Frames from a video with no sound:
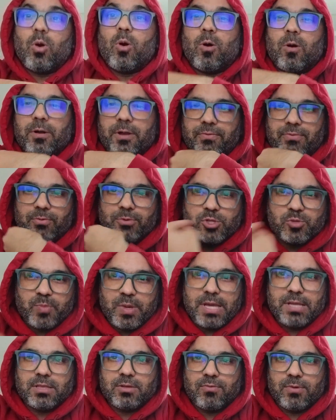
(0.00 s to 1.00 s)
or if you
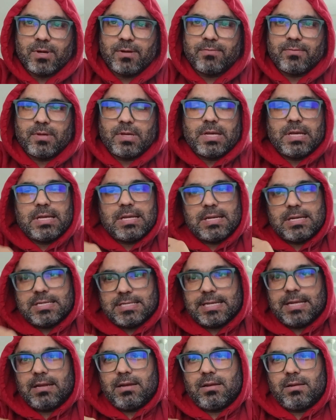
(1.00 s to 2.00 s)
speak the verb
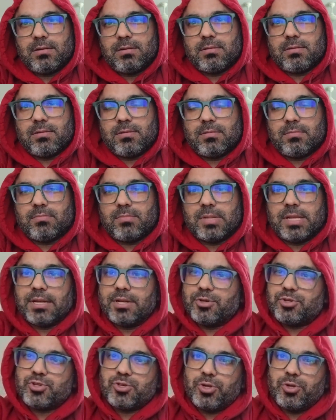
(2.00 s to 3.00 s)
tell,
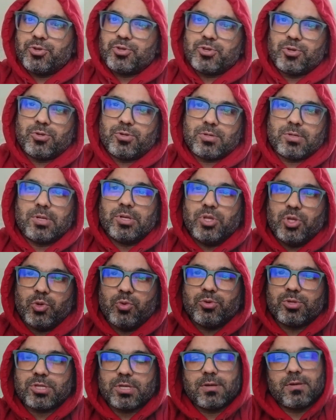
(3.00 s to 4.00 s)
then you should
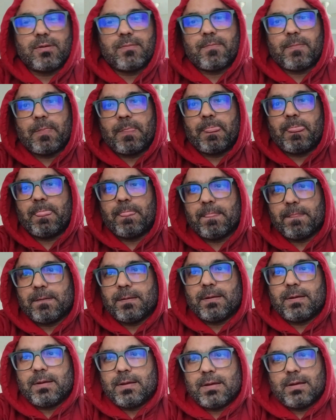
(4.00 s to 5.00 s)
use
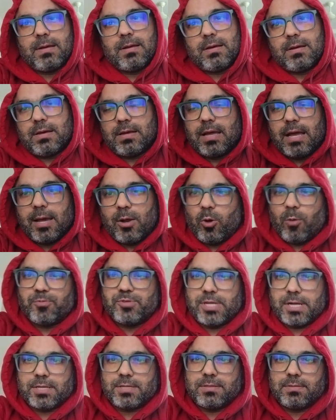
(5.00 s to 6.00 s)
an
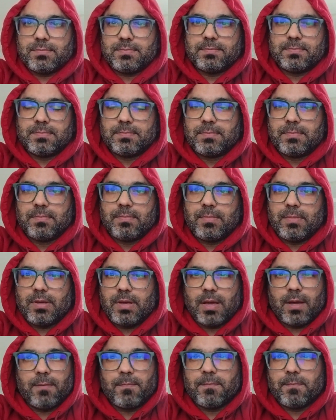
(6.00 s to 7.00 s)
object.
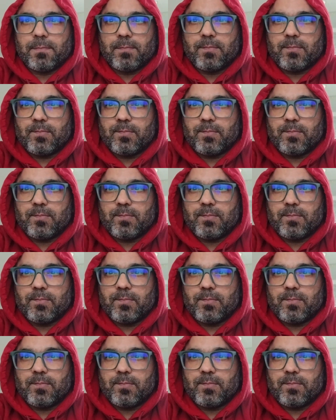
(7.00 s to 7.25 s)
Yeah.